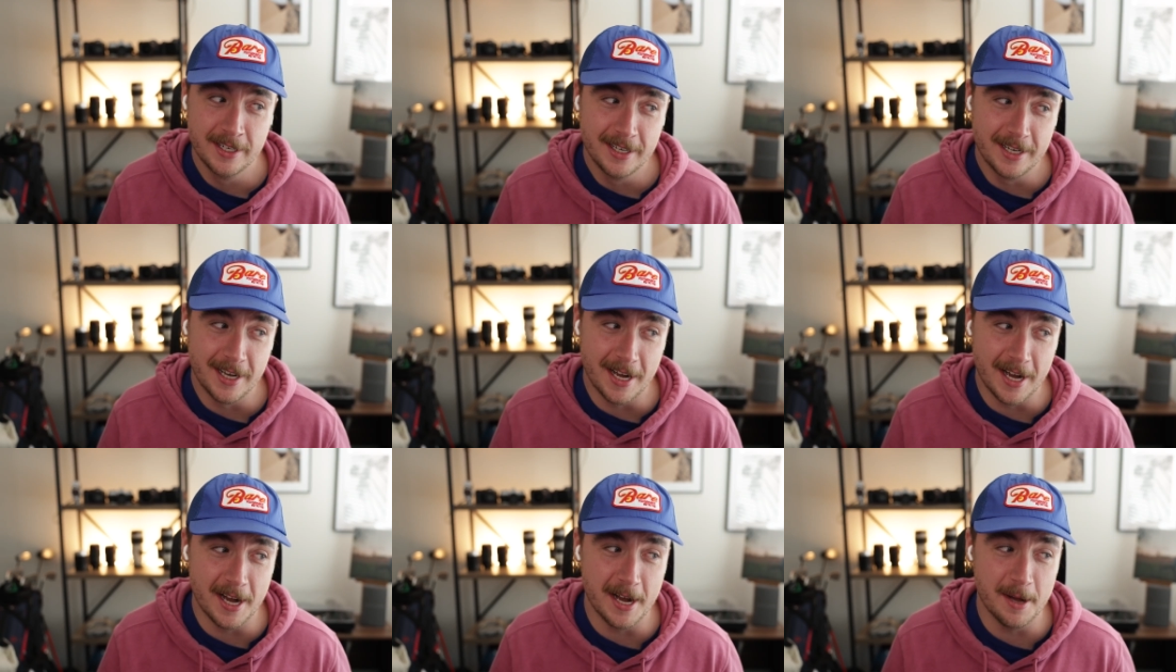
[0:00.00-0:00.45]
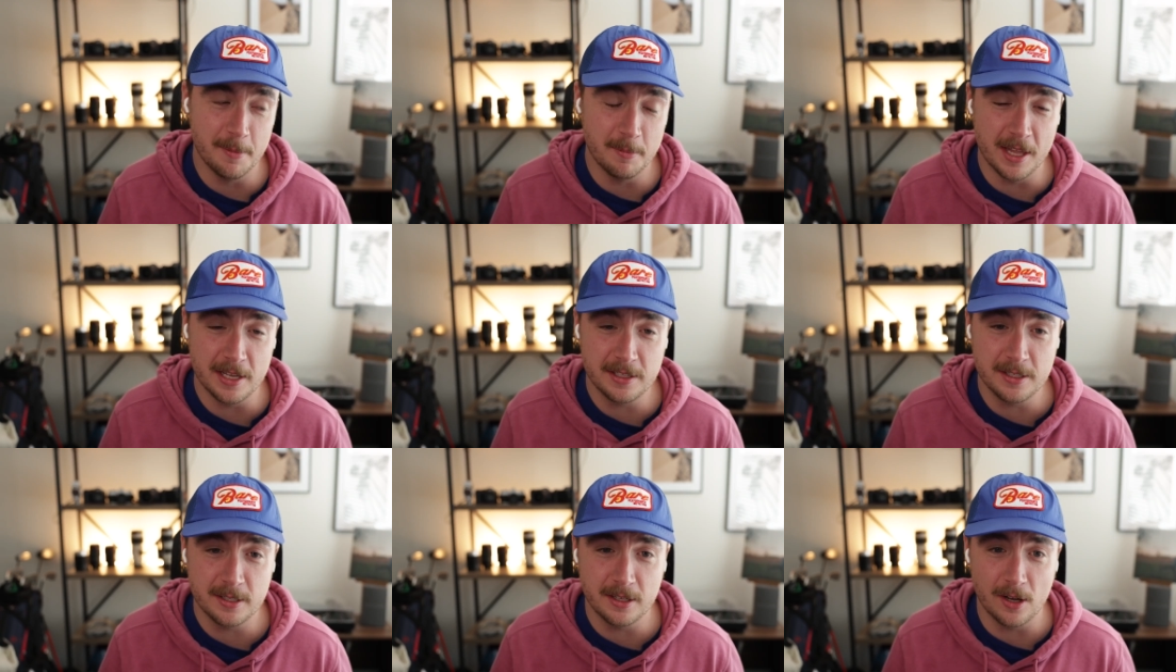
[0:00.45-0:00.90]
um,
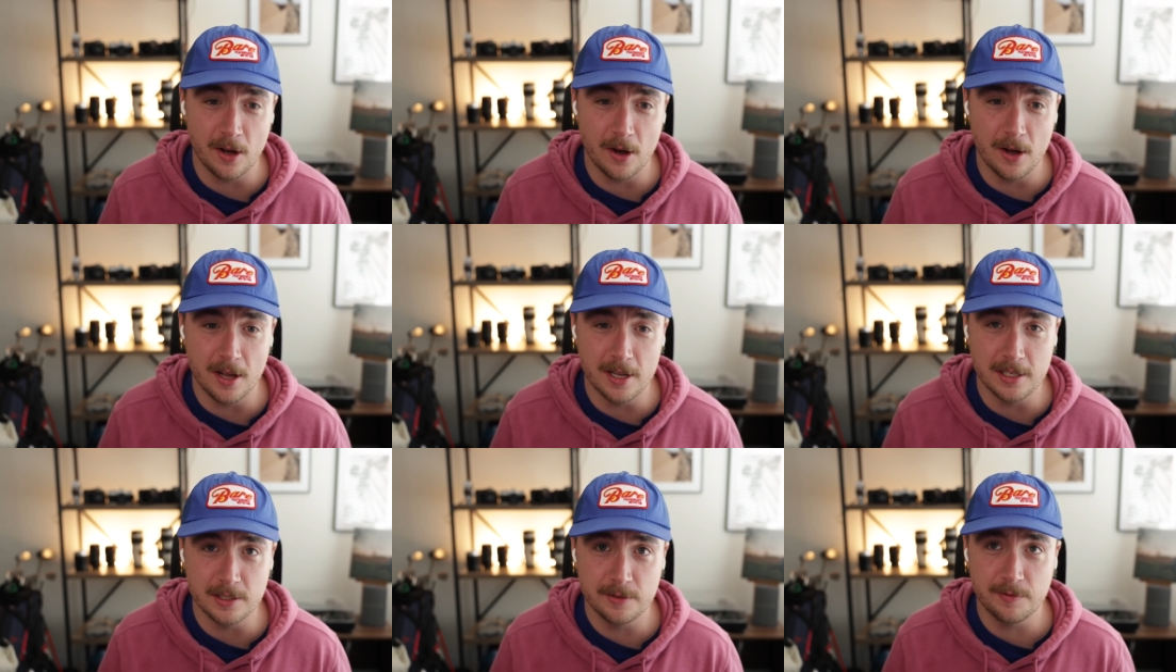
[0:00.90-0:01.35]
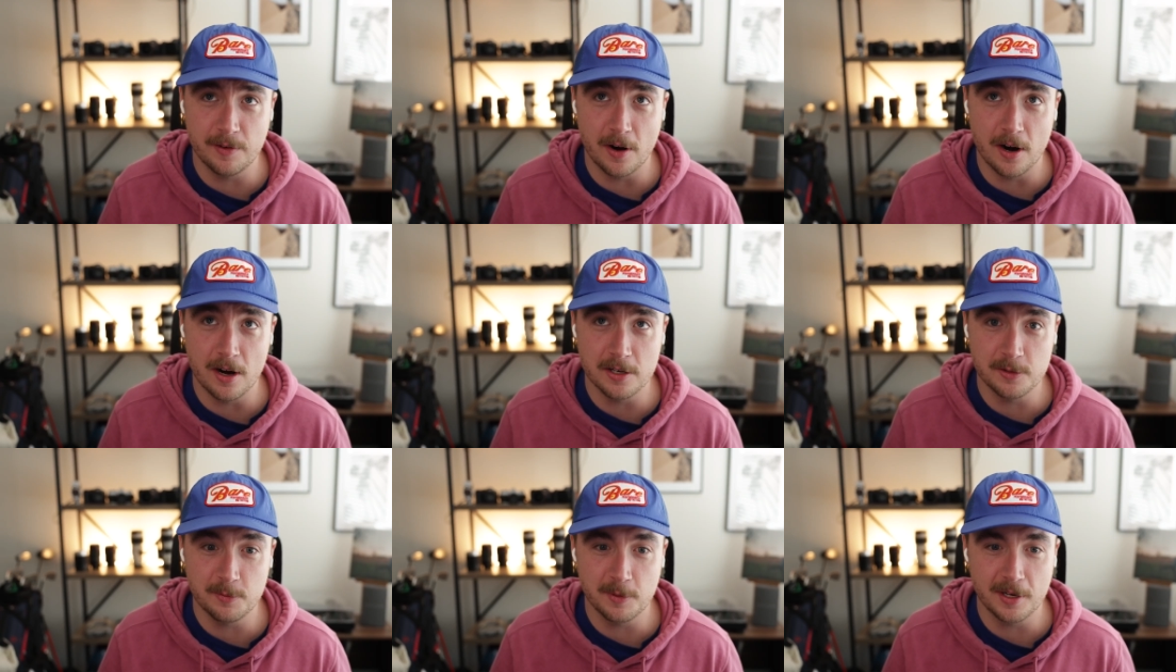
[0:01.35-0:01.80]
that's as far
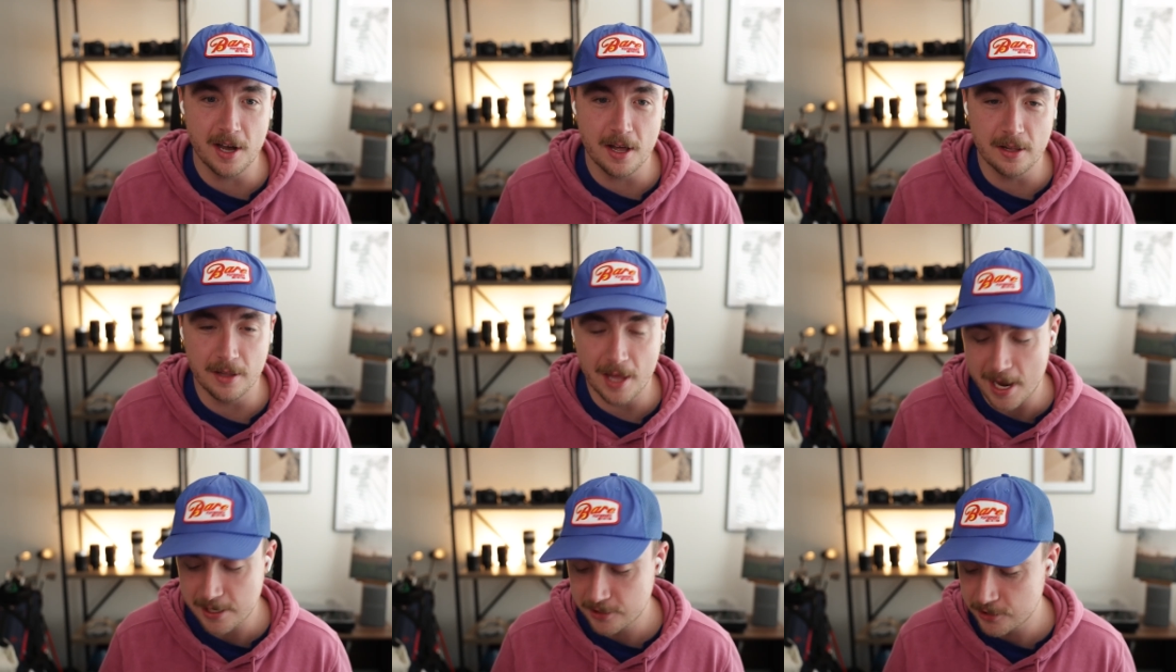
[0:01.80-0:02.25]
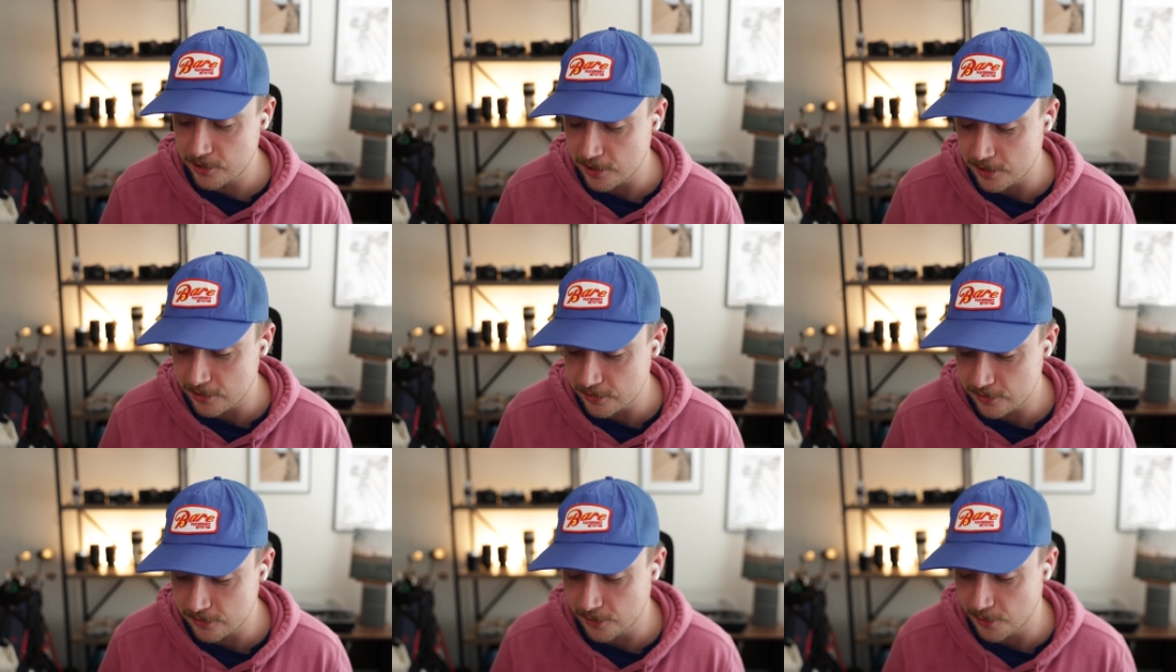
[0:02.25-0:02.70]
as we got last year.
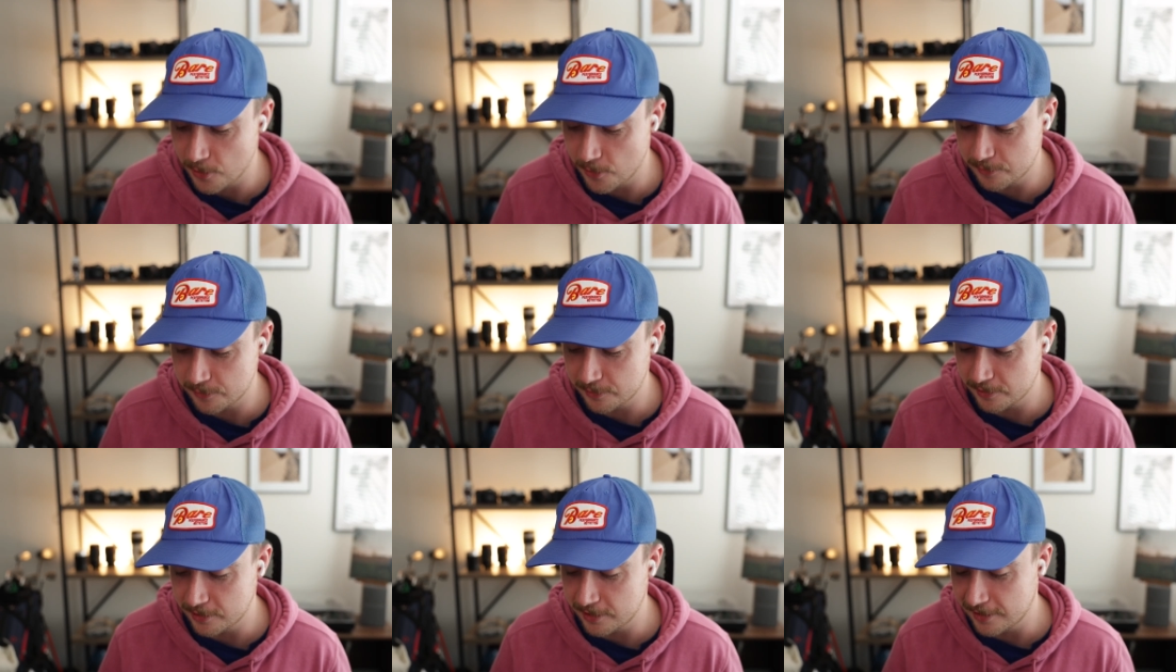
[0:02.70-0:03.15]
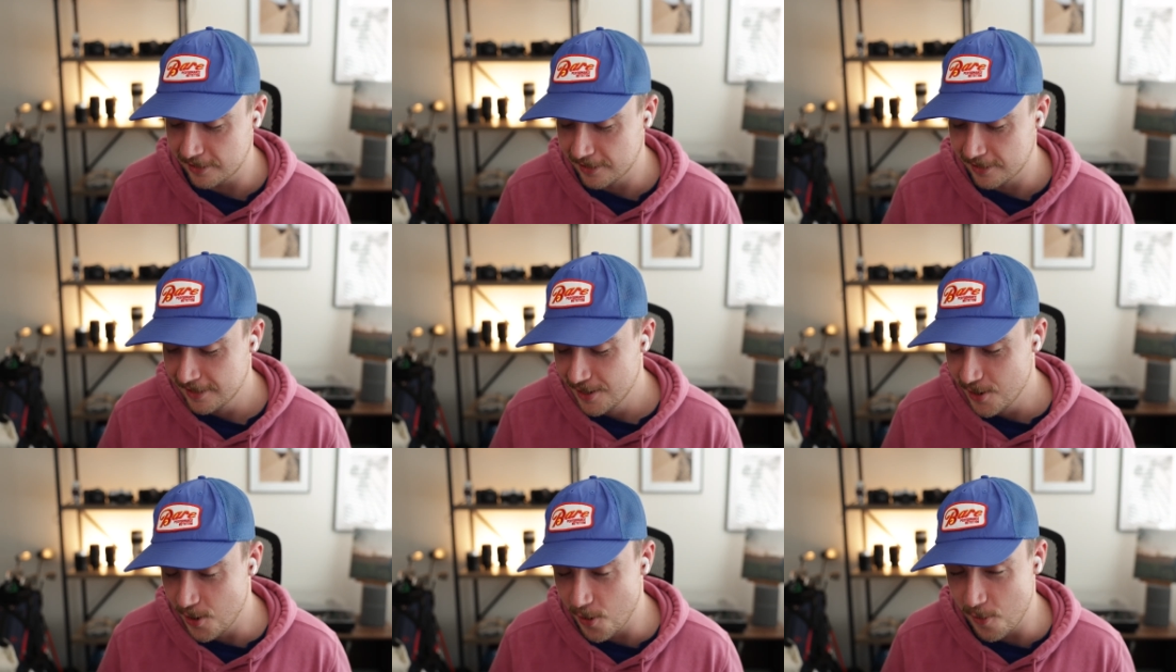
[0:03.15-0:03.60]
So hopefully,
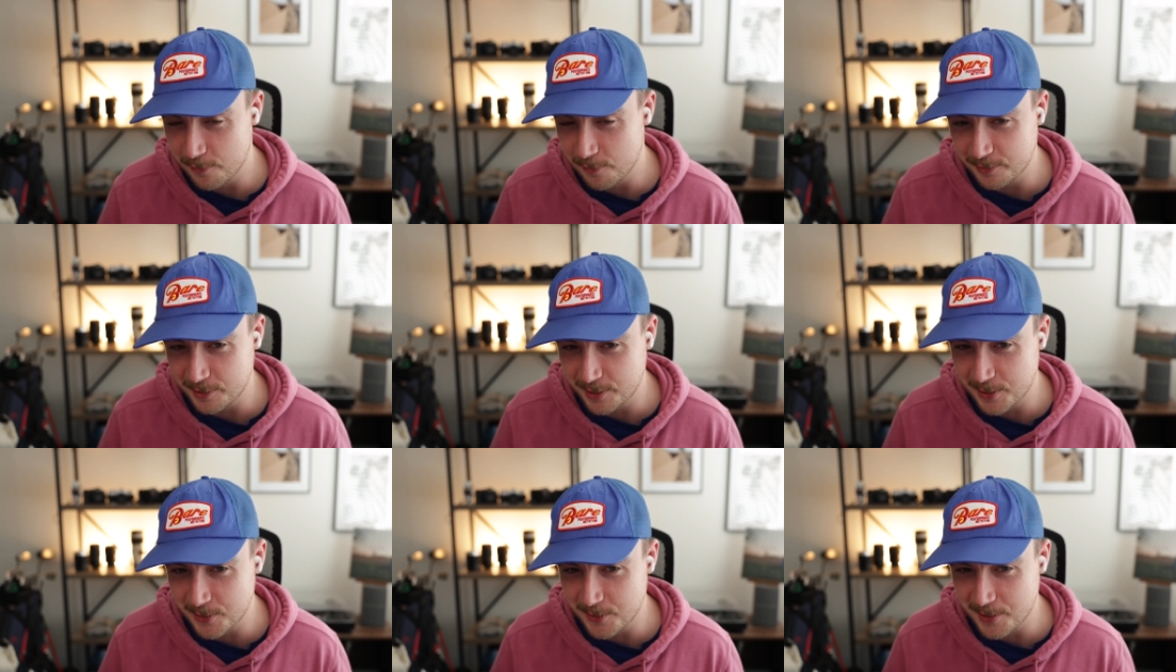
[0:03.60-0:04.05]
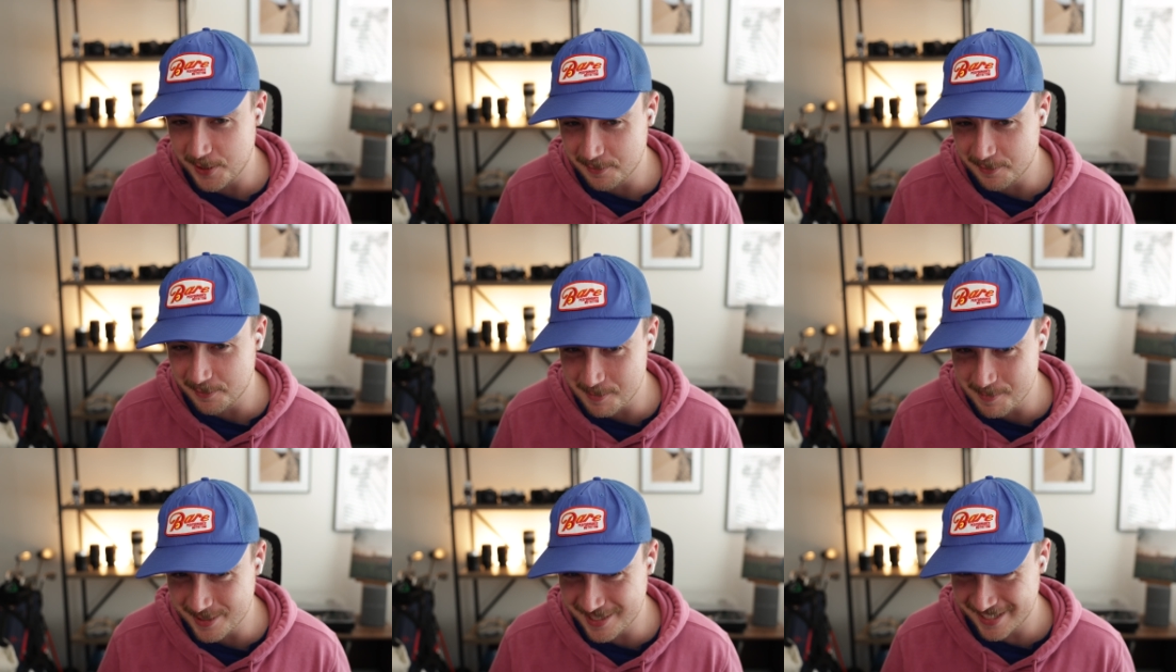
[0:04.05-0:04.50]
hopefully you hear from us